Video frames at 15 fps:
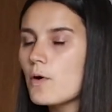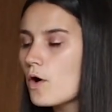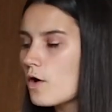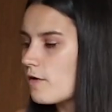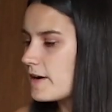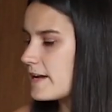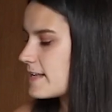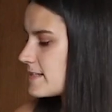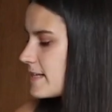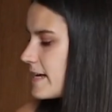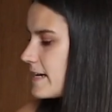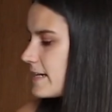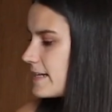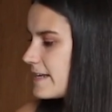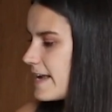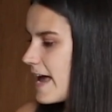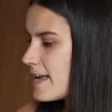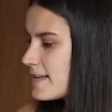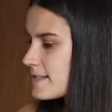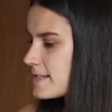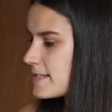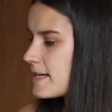paw on it saying
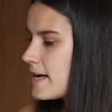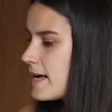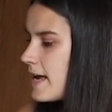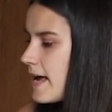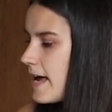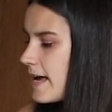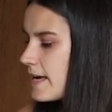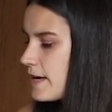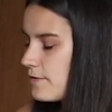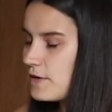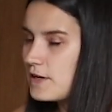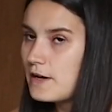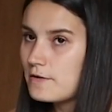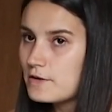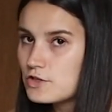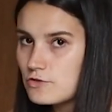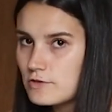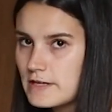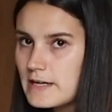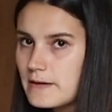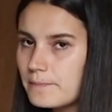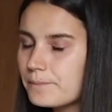yes and giving her a
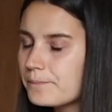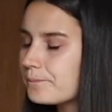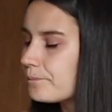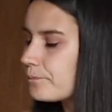treat.